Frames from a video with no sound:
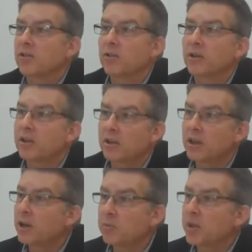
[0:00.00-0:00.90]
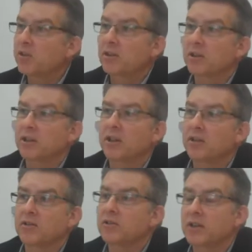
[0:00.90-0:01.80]
So the cloud basically
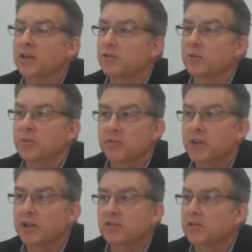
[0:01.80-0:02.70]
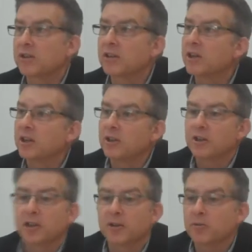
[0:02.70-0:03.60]
allows these guys to be faster
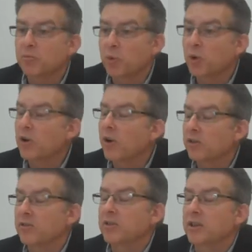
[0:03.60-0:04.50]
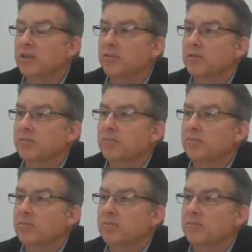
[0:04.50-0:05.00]
and more cost effective.